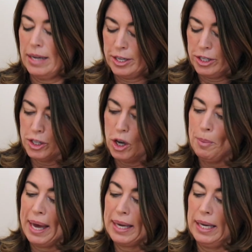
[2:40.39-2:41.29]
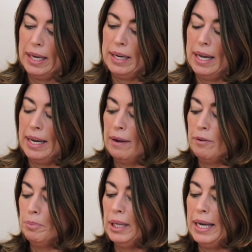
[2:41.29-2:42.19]
I just go back in and I
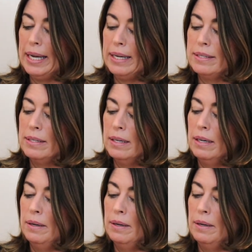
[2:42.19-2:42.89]
replace